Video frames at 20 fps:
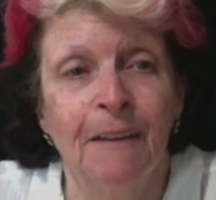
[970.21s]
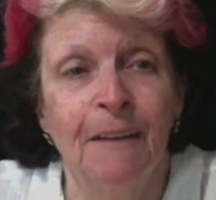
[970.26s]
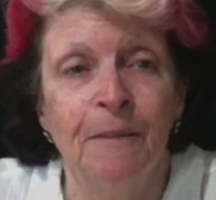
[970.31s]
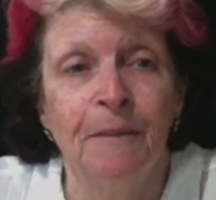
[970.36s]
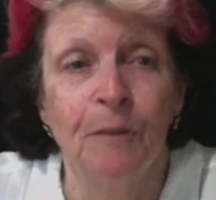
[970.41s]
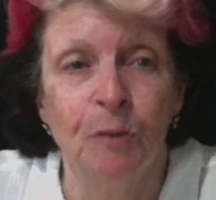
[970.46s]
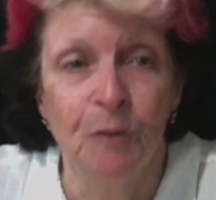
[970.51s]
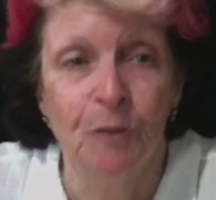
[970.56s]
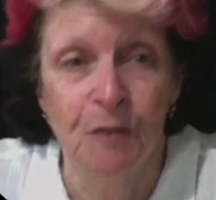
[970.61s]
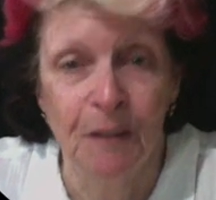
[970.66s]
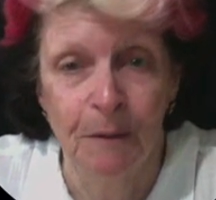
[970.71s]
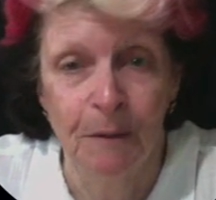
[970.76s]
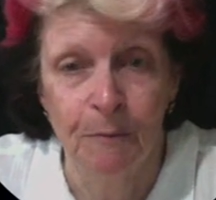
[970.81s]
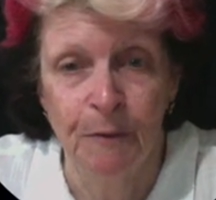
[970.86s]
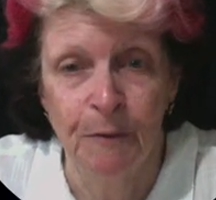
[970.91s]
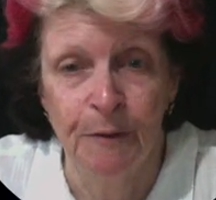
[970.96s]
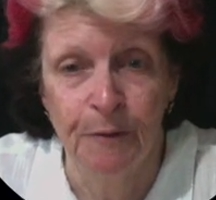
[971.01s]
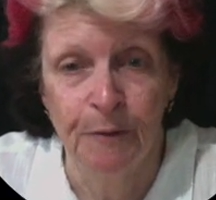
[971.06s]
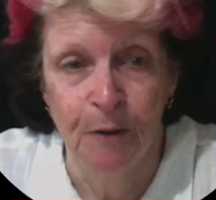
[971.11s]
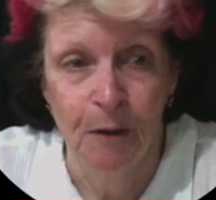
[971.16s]
for some
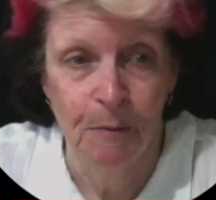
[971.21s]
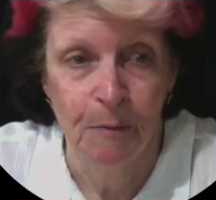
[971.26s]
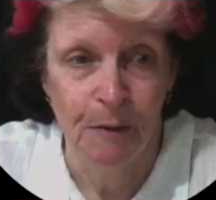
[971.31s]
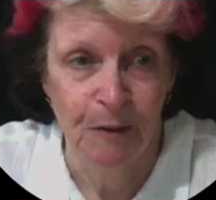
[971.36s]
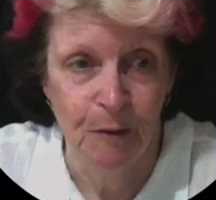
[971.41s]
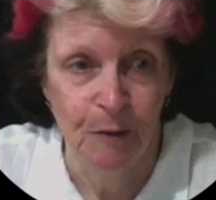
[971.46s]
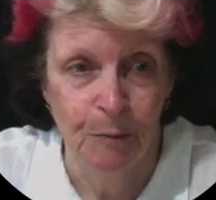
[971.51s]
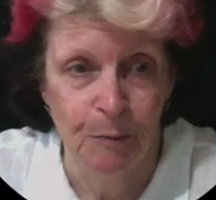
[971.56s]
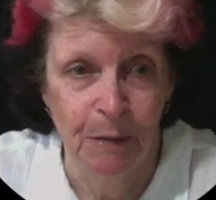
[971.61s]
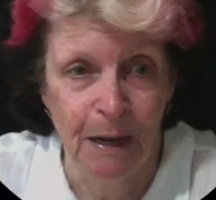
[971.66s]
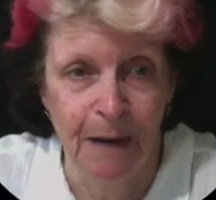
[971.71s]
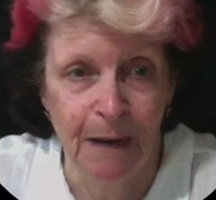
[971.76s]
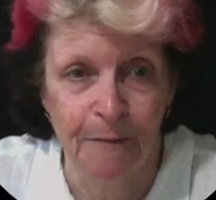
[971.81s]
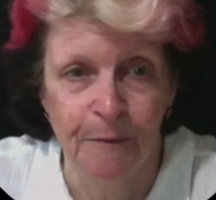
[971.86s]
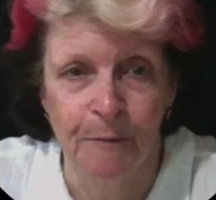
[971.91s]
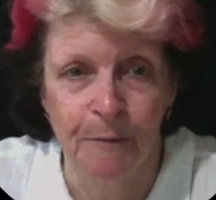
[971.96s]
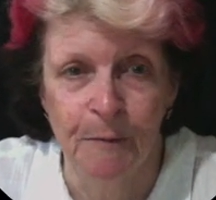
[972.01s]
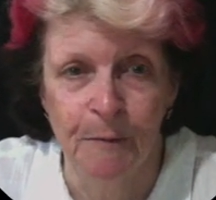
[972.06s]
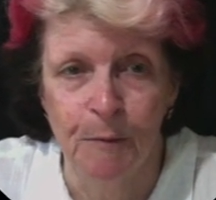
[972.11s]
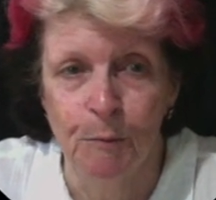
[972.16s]
refinements apart
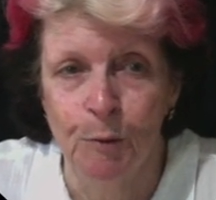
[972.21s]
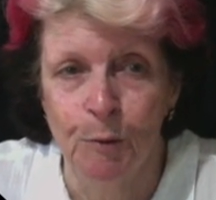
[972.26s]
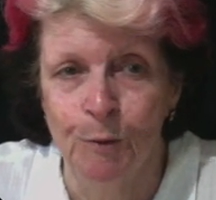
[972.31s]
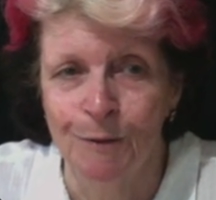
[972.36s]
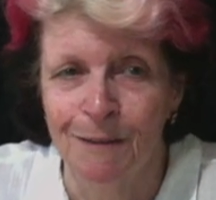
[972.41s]
from the more